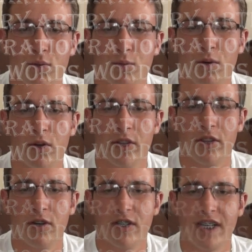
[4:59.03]
was born in
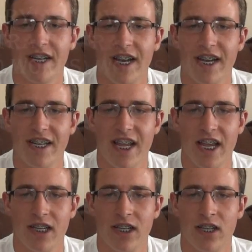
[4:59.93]

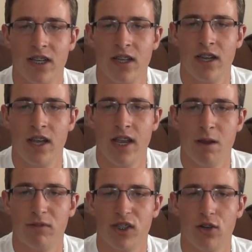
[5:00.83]
1398. He
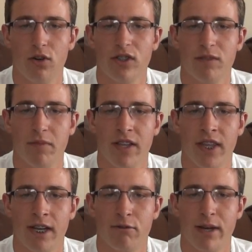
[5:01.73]
was a goldsmith
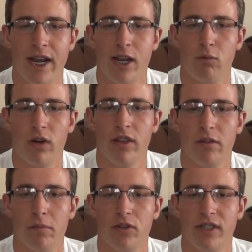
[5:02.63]
and created one of the
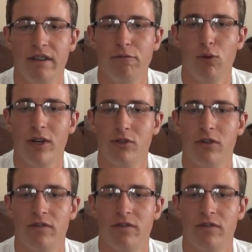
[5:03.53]
most influential